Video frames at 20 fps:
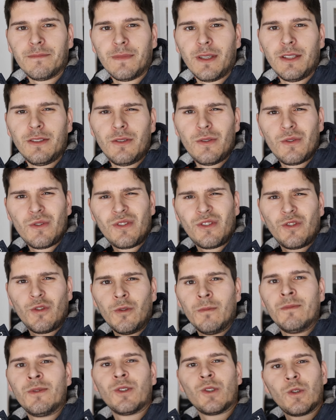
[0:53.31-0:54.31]
it just
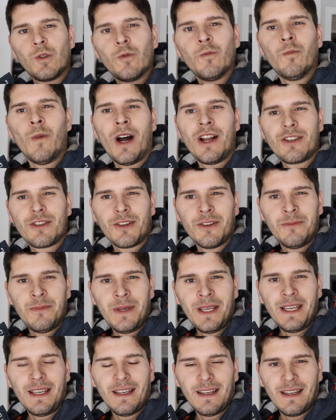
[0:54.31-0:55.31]
zooms too much on
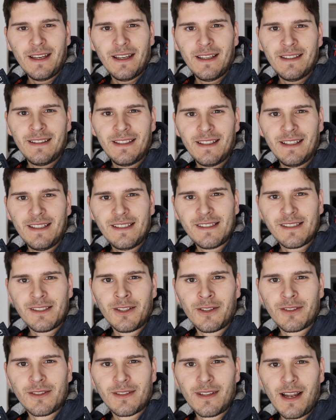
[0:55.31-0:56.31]
me and it's
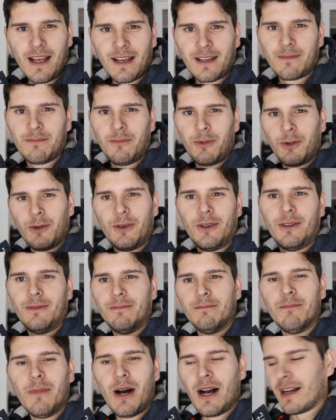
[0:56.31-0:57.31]
not like more
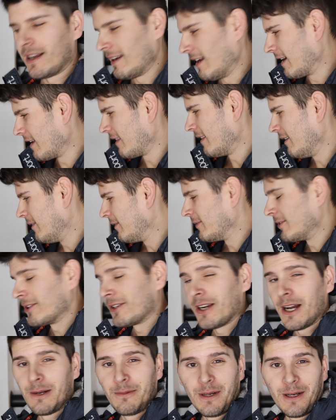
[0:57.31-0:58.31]
back like the under
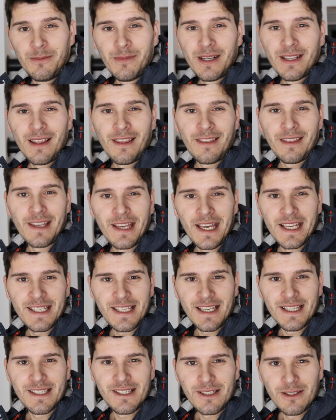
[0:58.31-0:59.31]
camera but the thing is
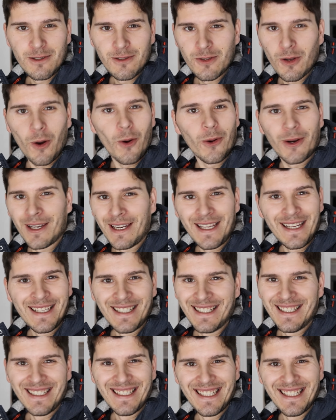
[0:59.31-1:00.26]
it's so clean